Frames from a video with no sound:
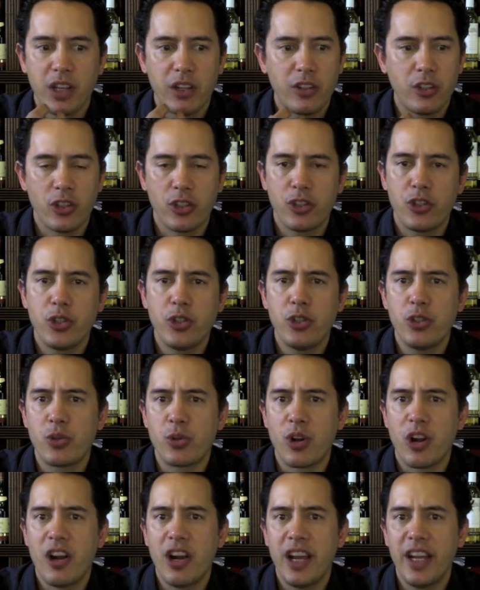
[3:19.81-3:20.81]
not too
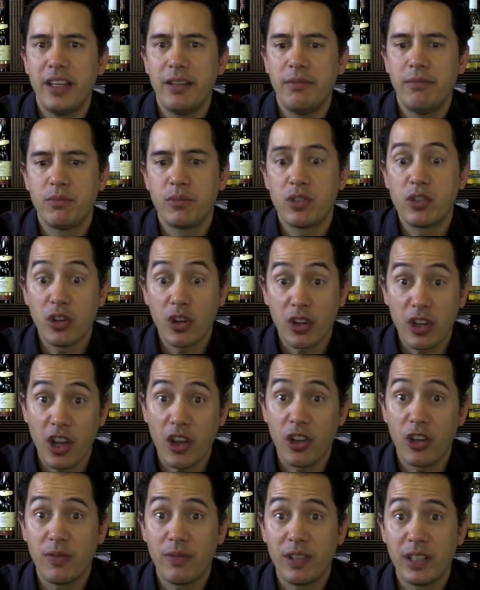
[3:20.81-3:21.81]
dry, not
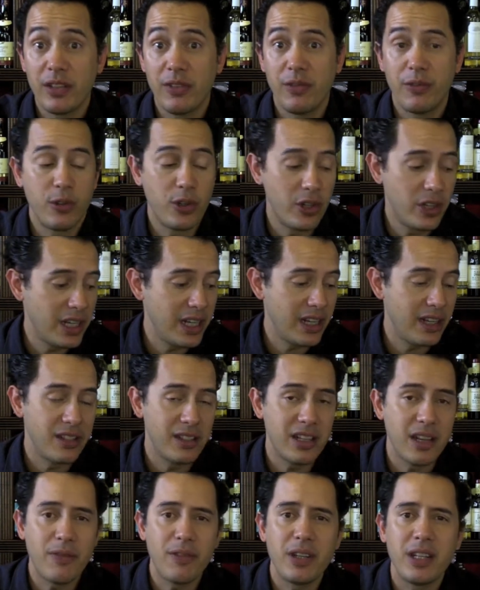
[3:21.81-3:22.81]
overly fruity, and
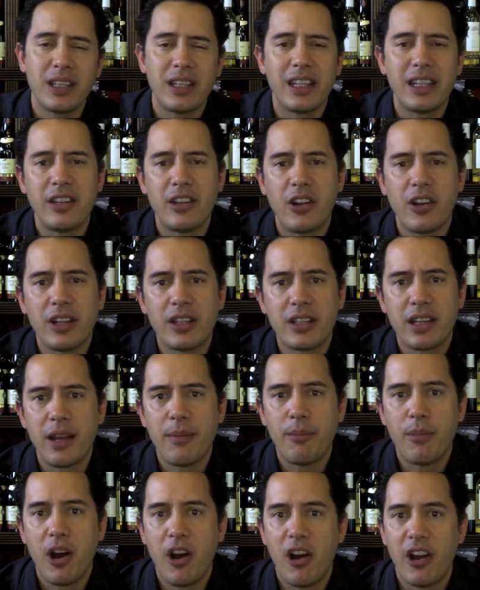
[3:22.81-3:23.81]
definitely not
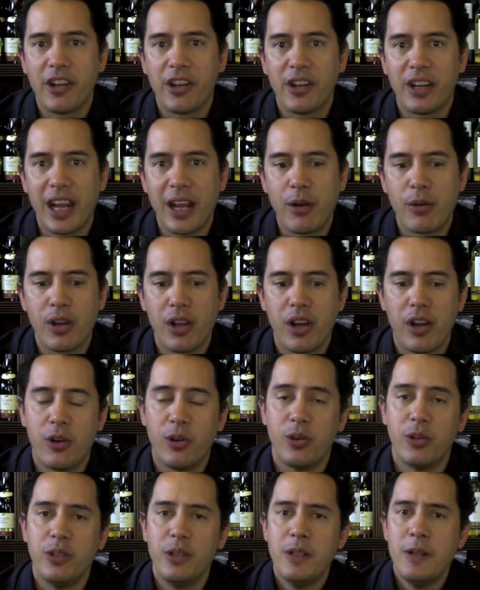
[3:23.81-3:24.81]
high on
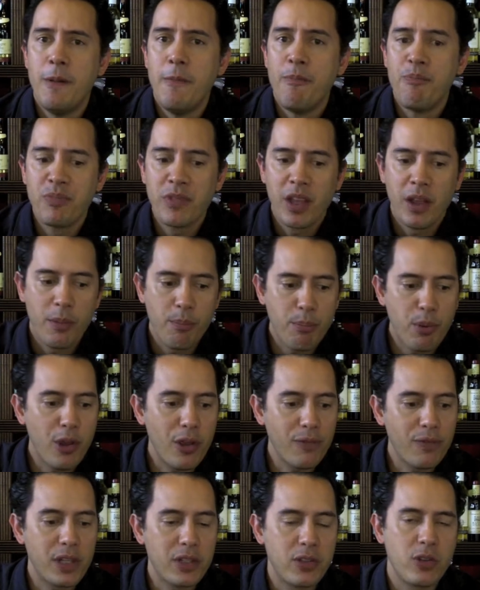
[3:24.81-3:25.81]
alcohol.
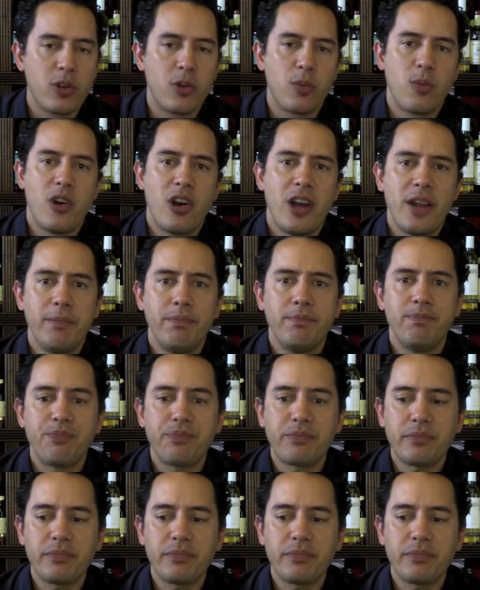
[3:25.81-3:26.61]
Perfect sort of wine